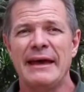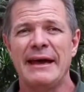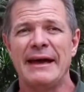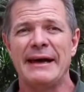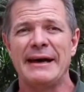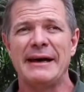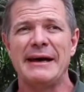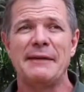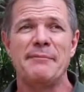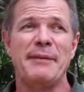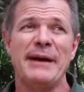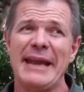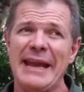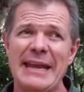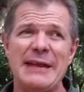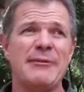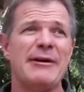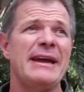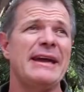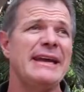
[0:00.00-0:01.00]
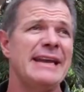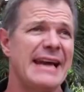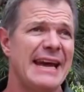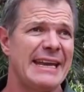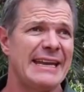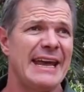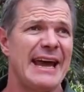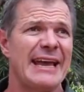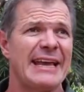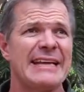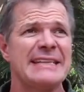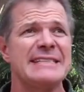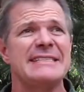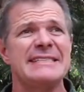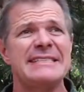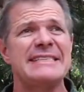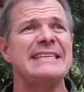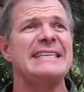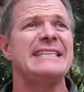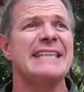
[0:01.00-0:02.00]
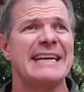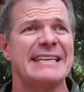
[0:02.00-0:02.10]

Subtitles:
But anyway, and I can see